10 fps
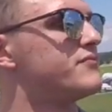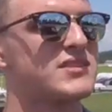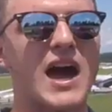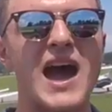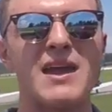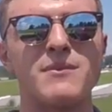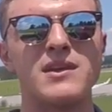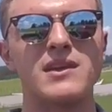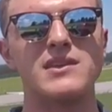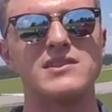
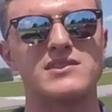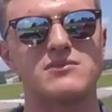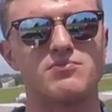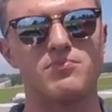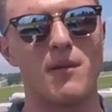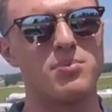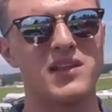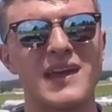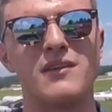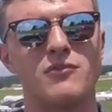timing and just a
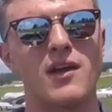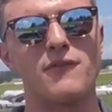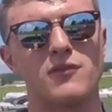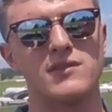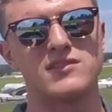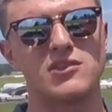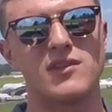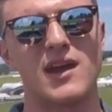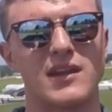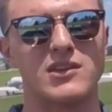plan of reference so
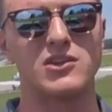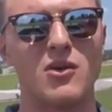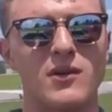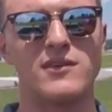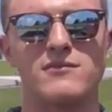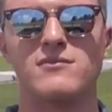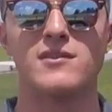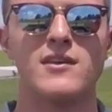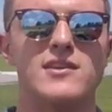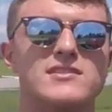that I could go in.
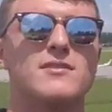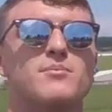There's one